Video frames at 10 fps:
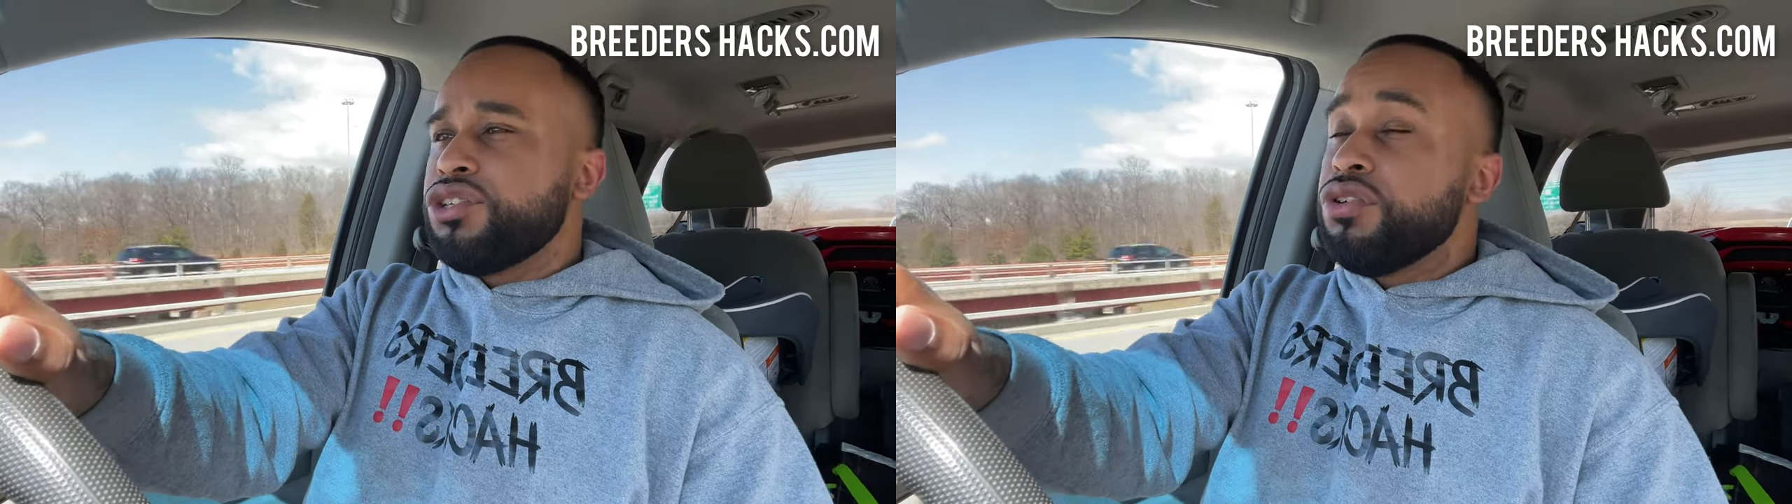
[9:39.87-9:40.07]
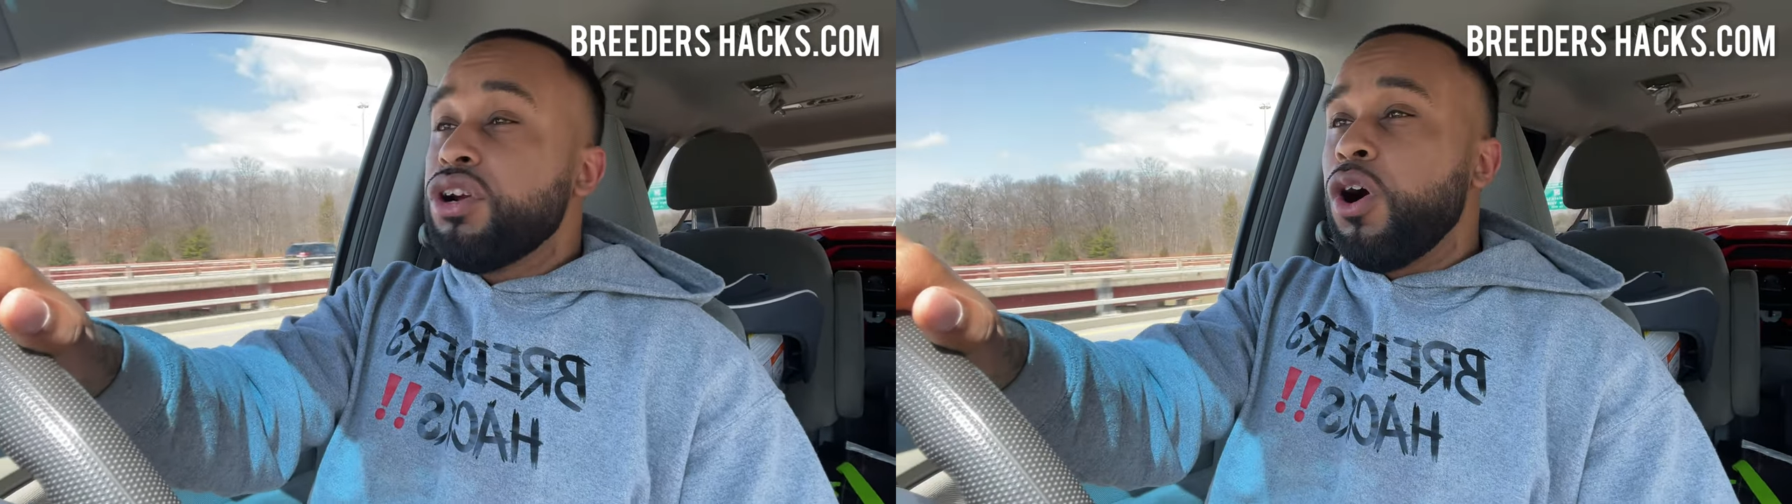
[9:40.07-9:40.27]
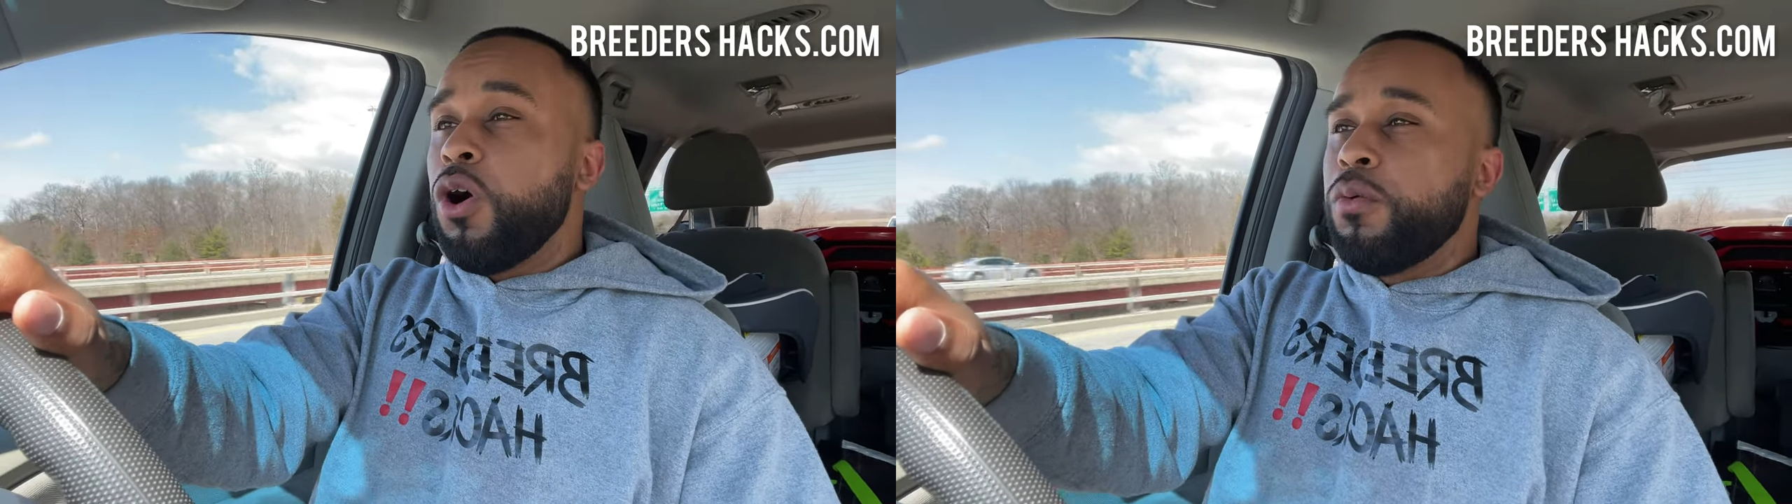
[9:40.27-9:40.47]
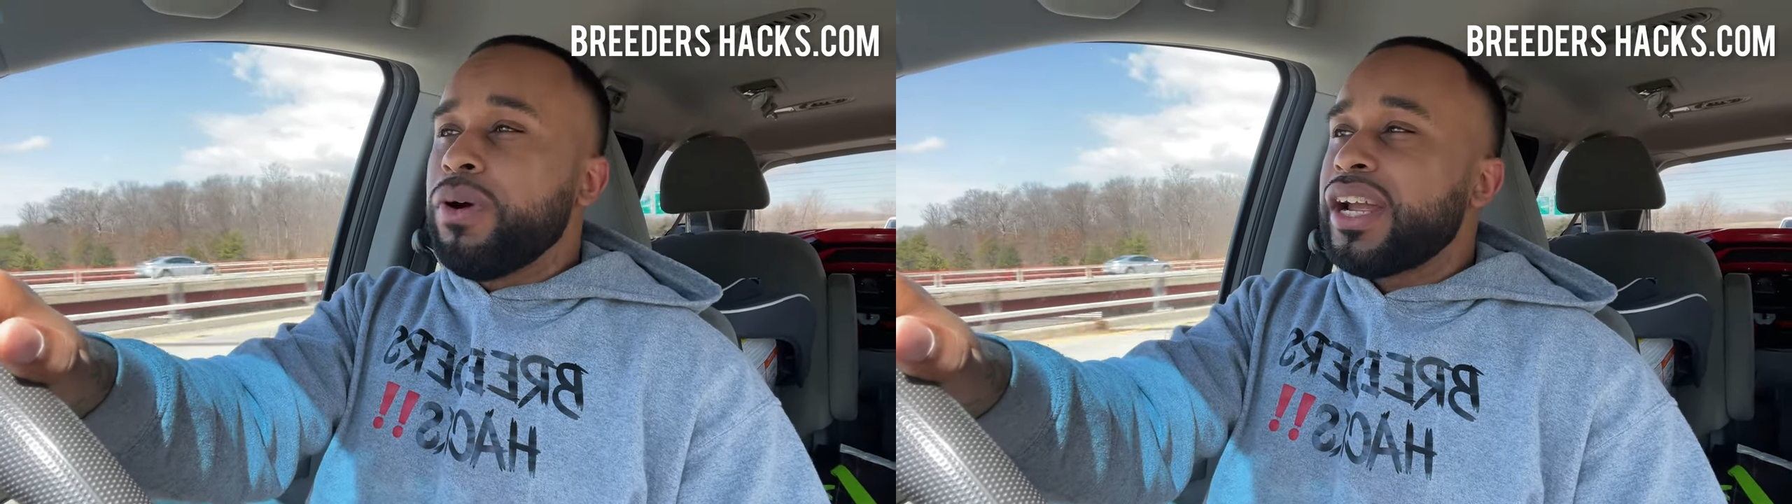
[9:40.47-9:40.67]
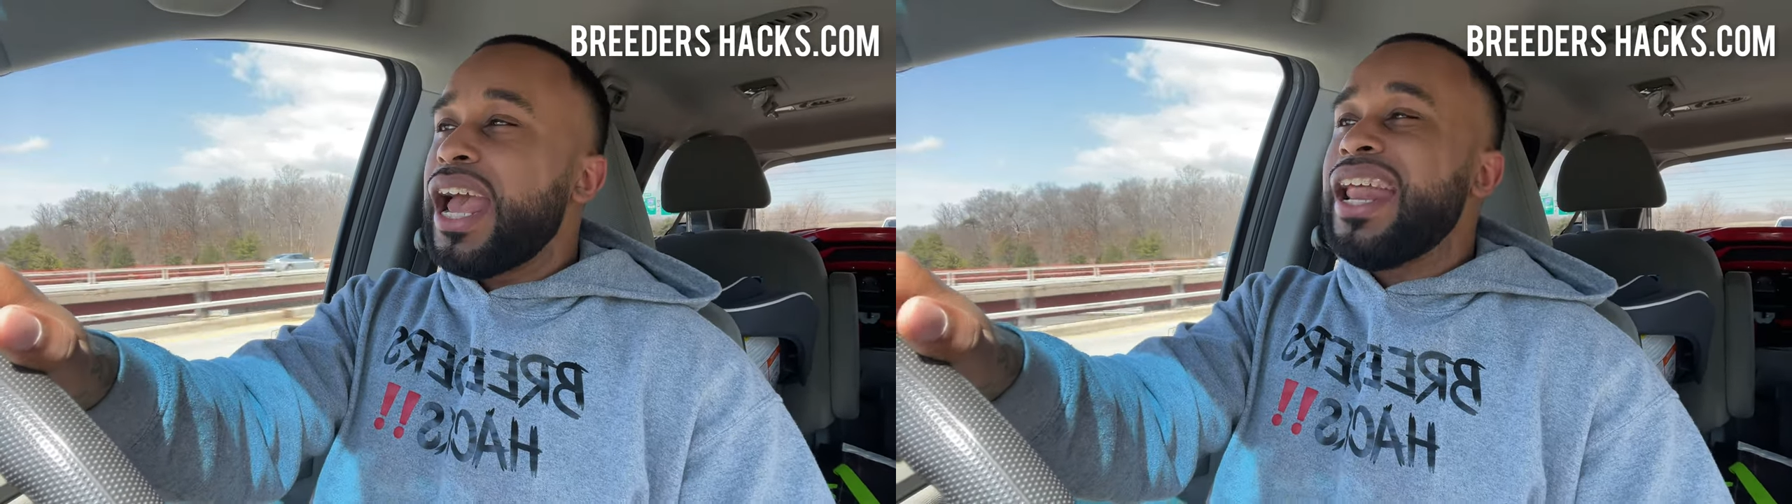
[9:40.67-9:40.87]
do your
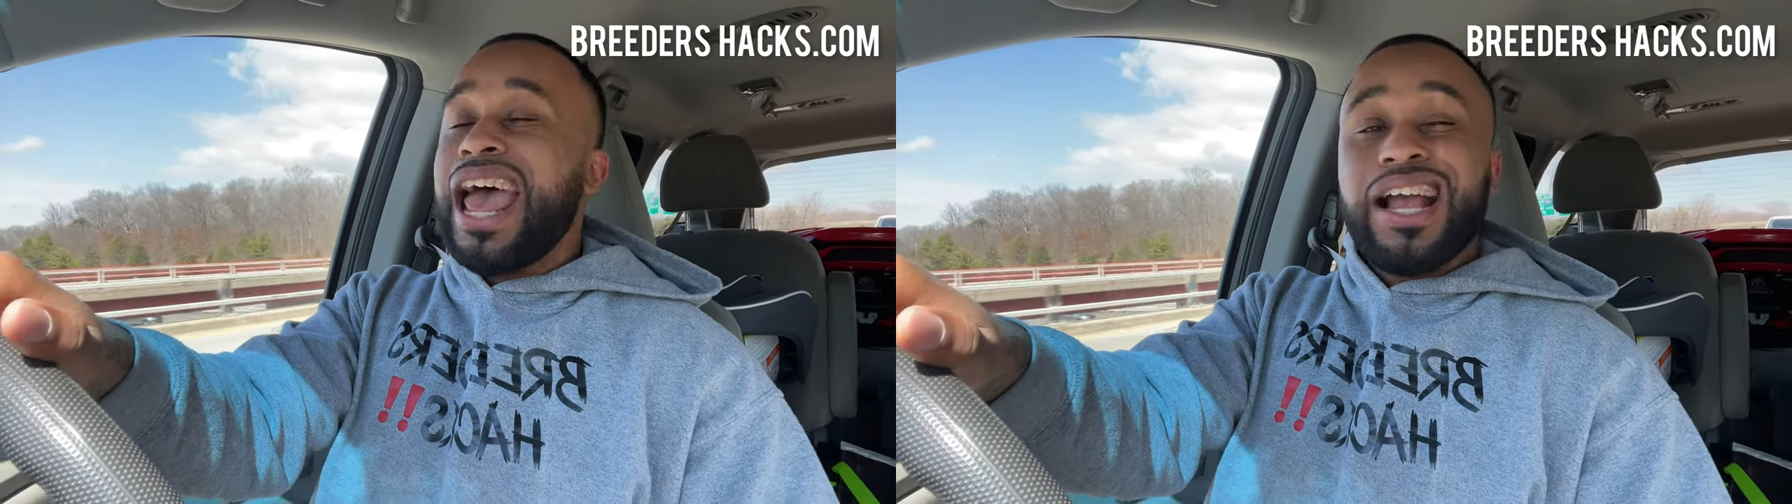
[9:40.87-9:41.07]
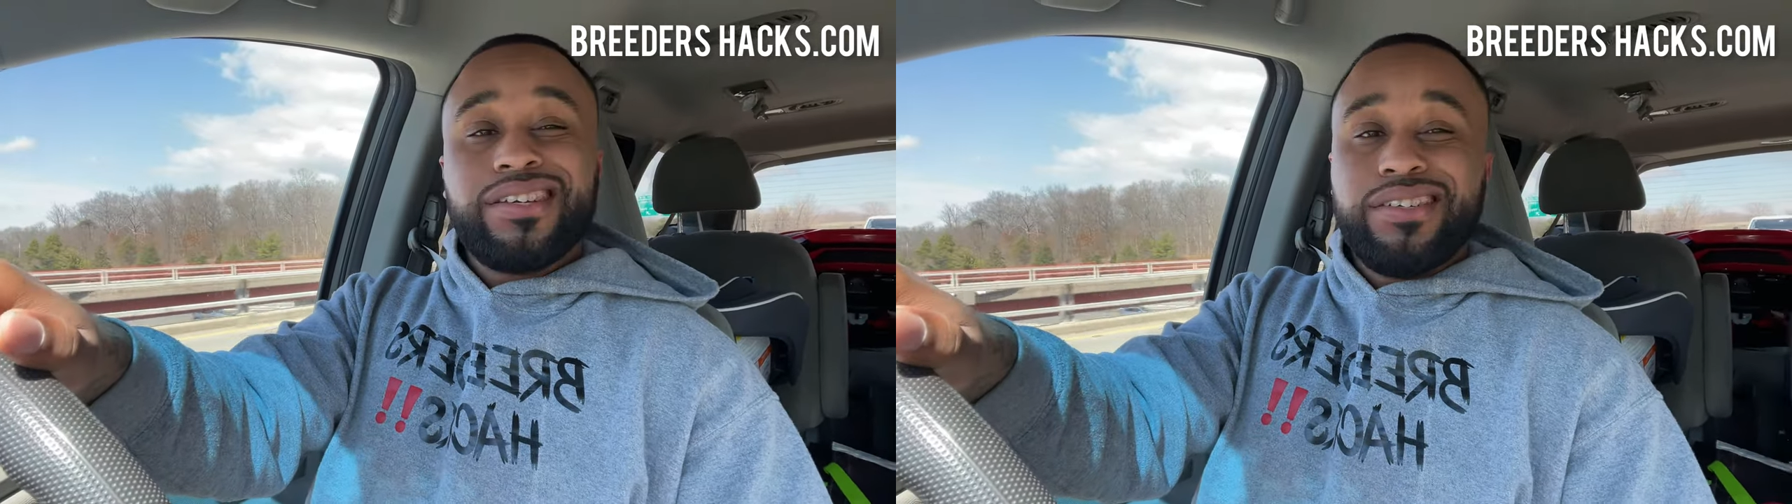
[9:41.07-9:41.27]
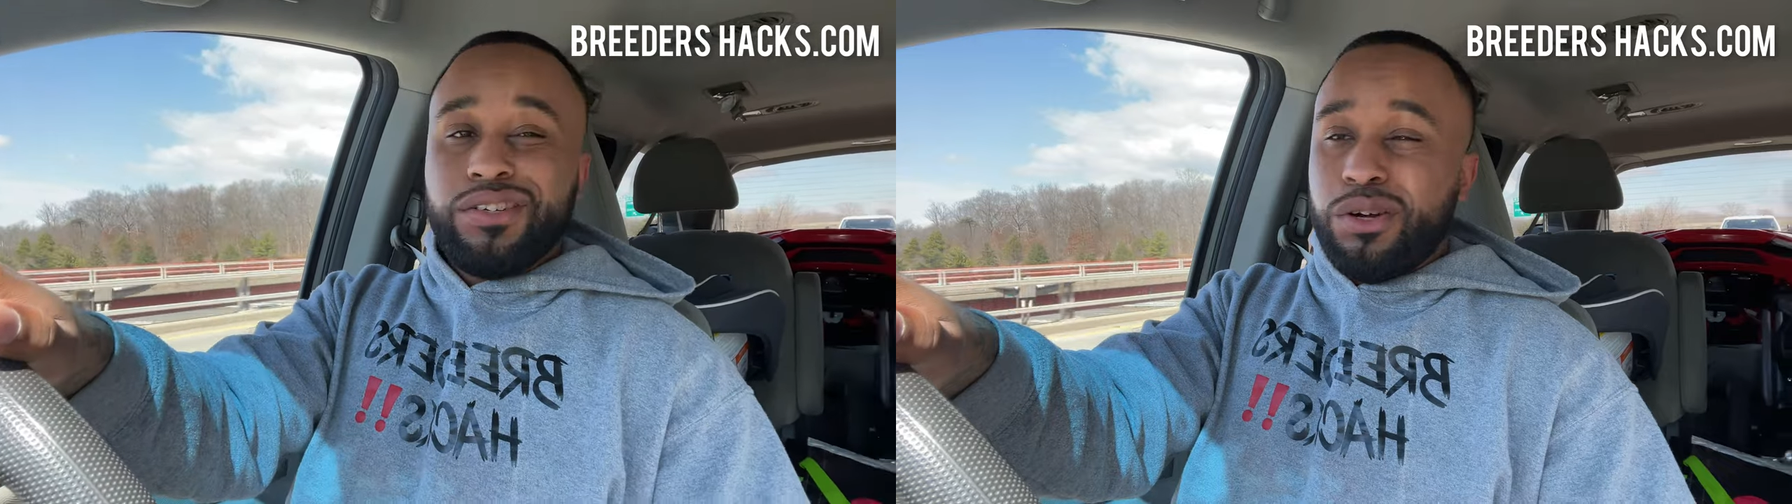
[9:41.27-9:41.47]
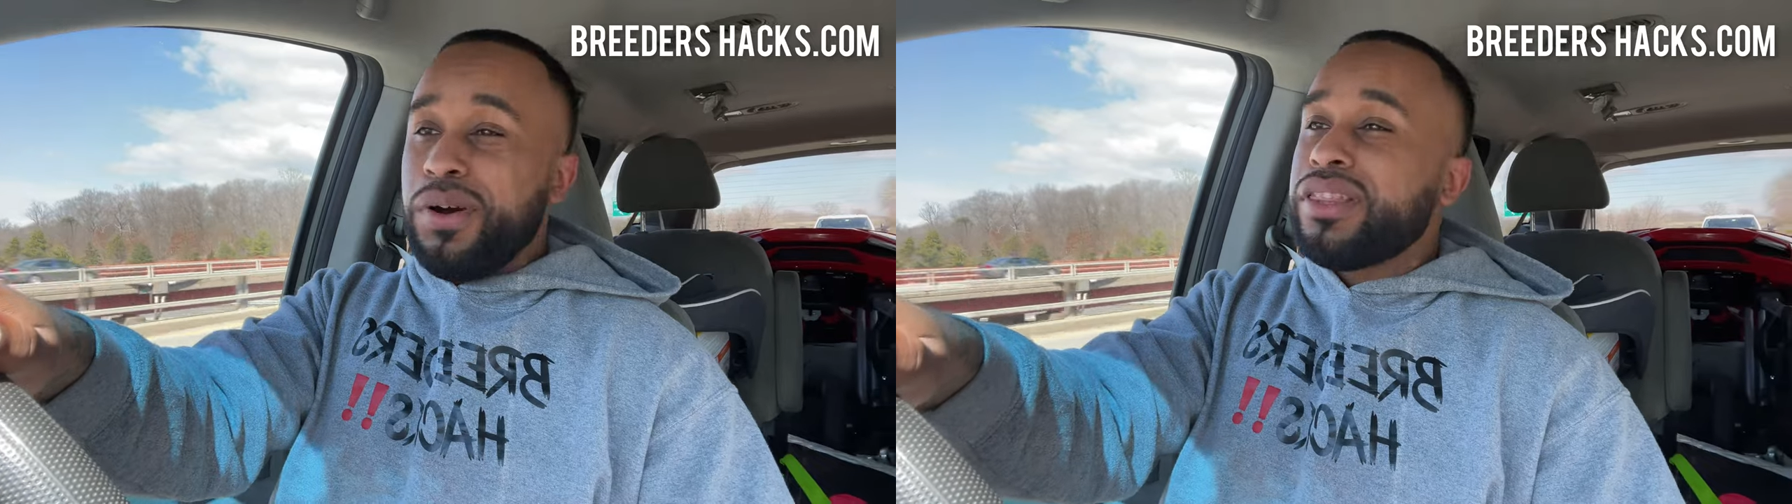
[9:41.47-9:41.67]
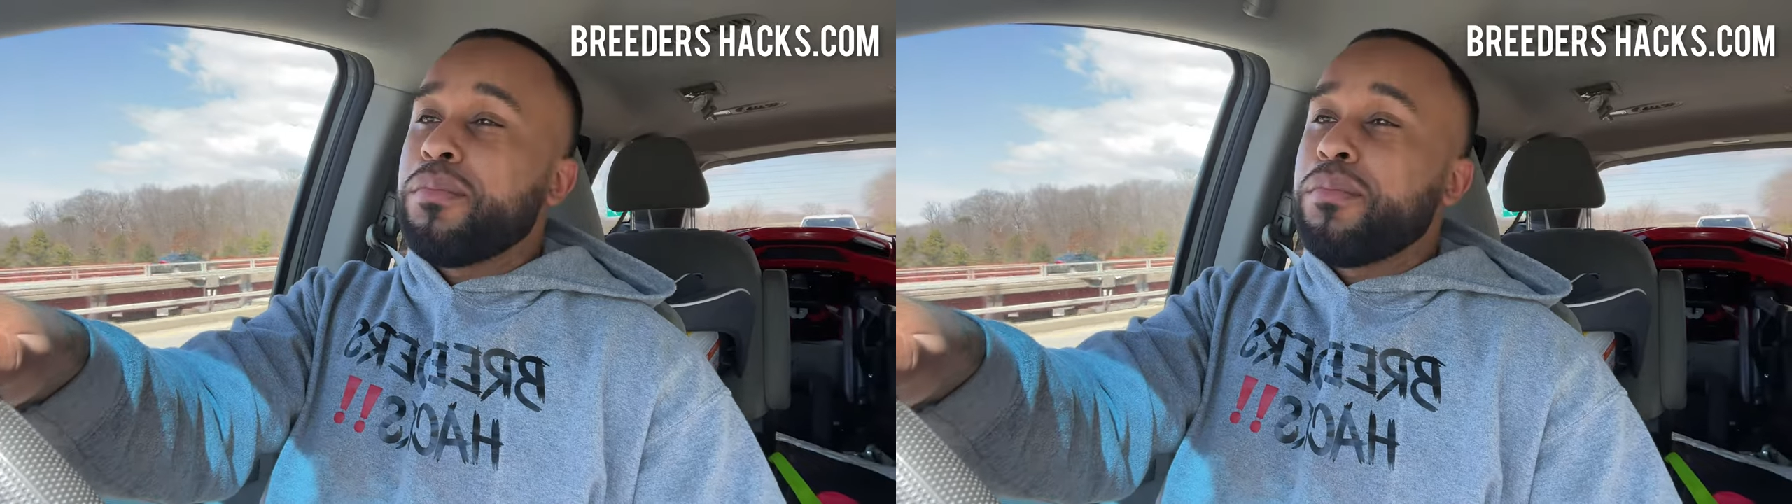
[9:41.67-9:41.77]
homework and actually, you know what?